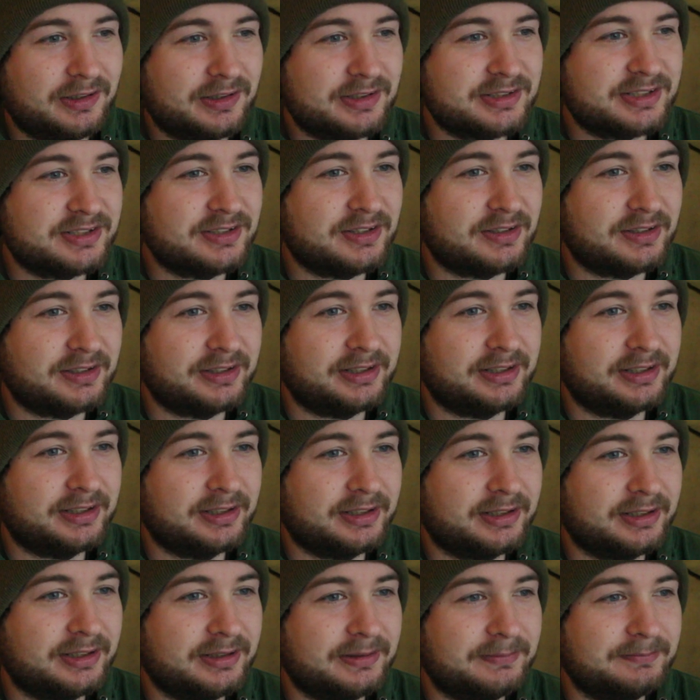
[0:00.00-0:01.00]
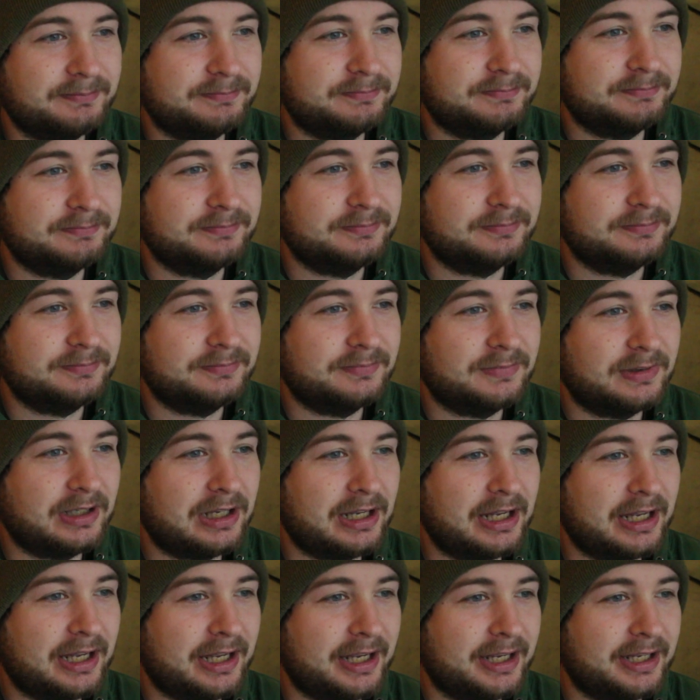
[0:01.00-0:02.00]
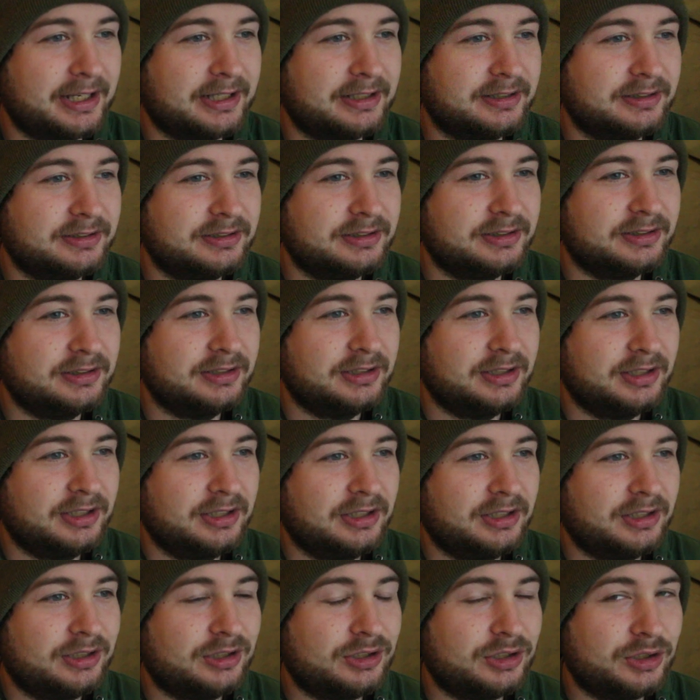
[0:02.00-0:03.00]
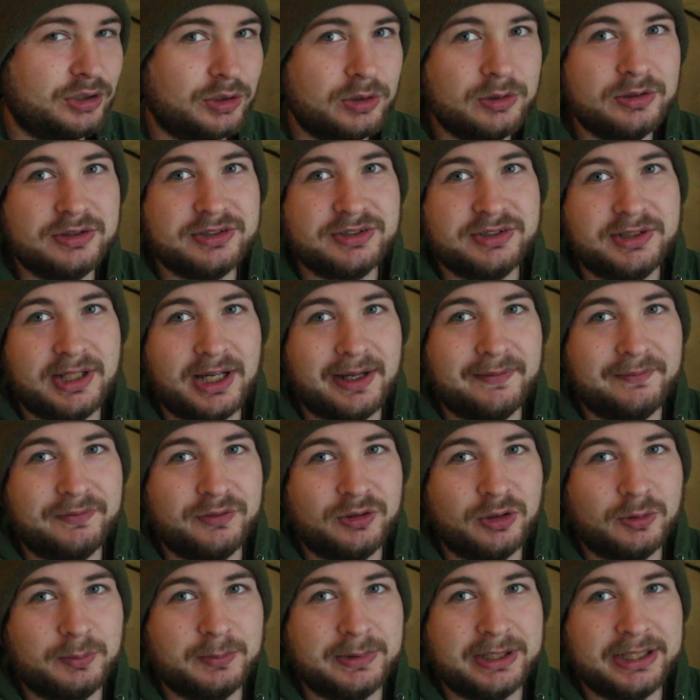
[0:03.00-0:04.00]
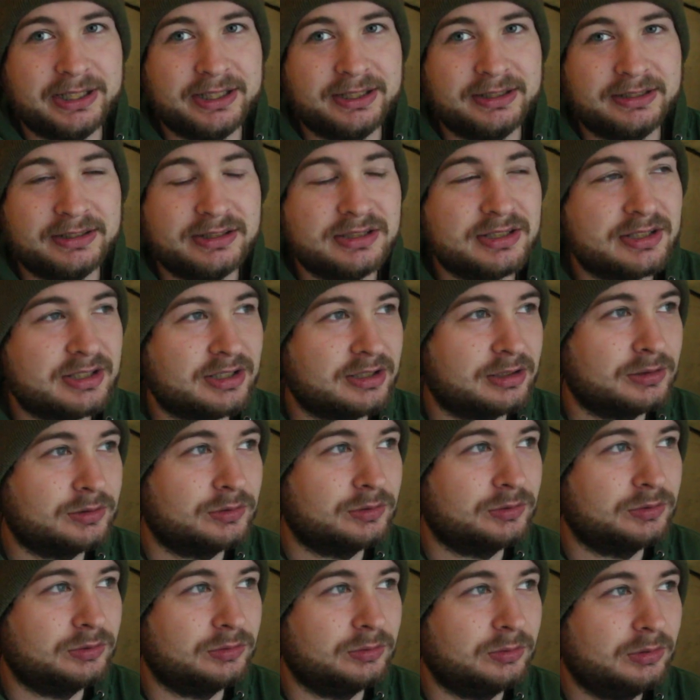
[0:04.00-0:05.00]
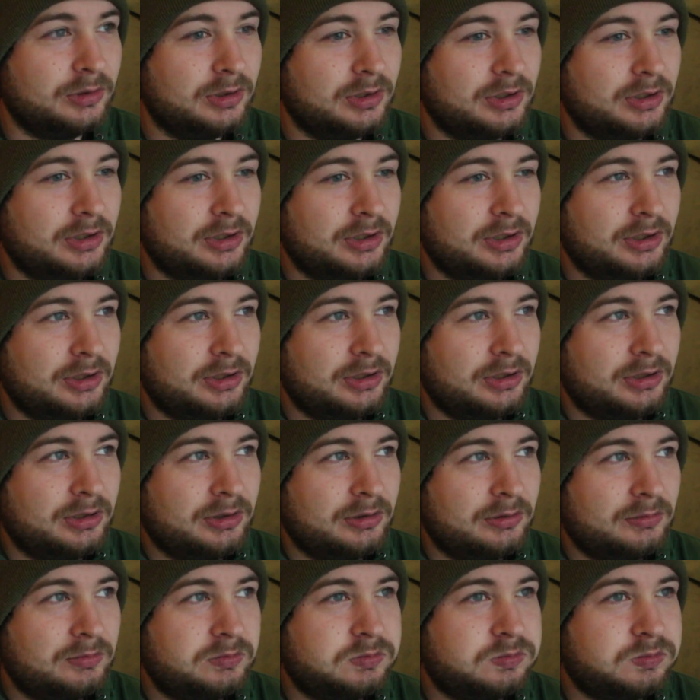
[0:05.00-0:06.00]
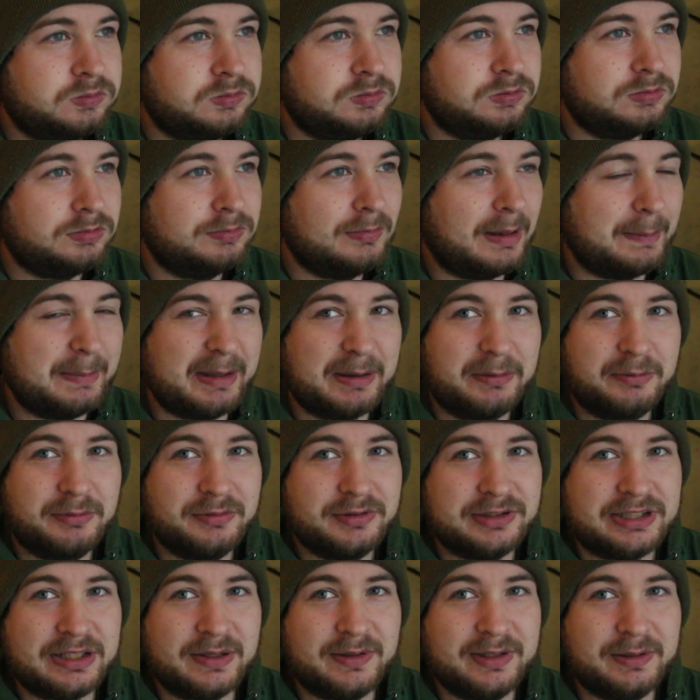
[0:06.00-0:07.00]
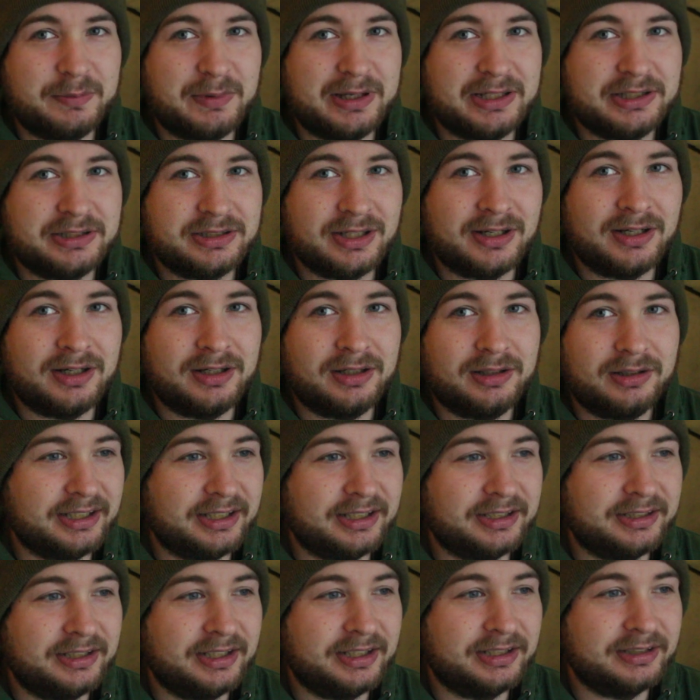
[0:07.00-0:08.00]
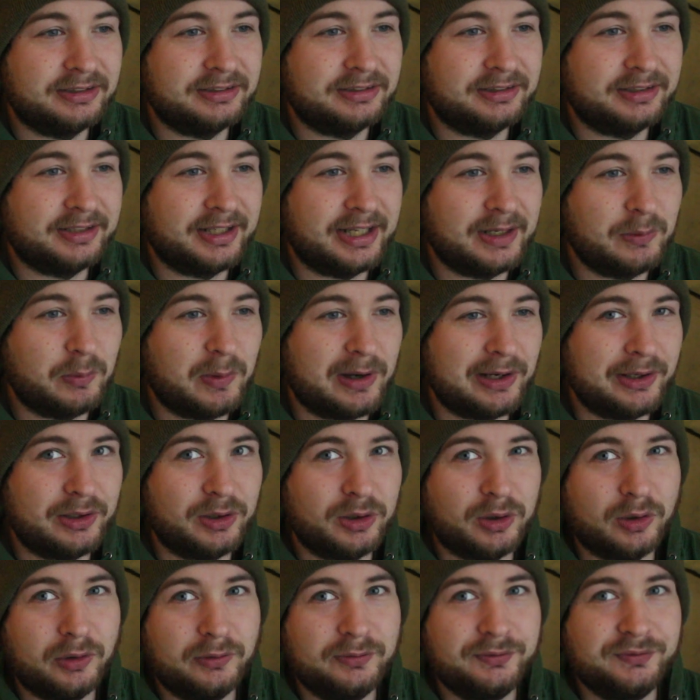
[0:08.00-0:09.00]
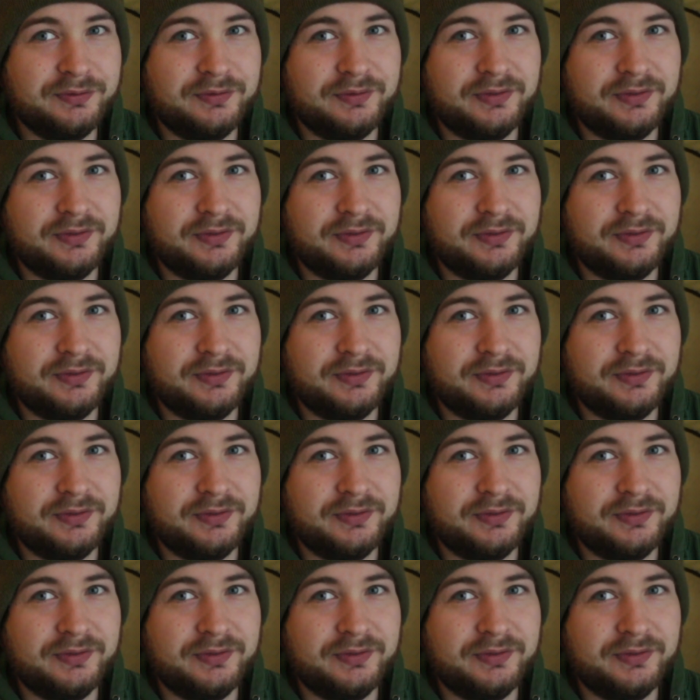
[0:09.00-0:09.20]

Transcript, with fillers: Last night um, I had coots diving on me until maybe until it went dark, and then they went off,